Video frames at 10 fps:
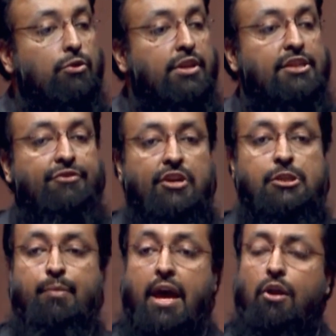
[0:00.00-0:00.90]
to this
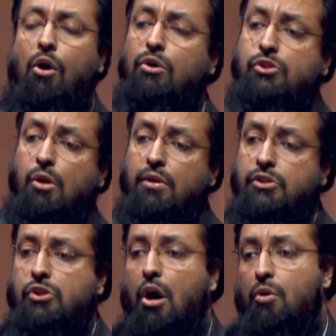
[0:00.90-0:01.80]
first man, oh so and
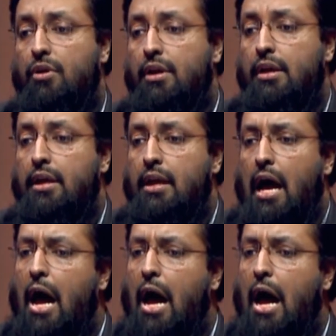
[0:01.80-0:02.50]
so,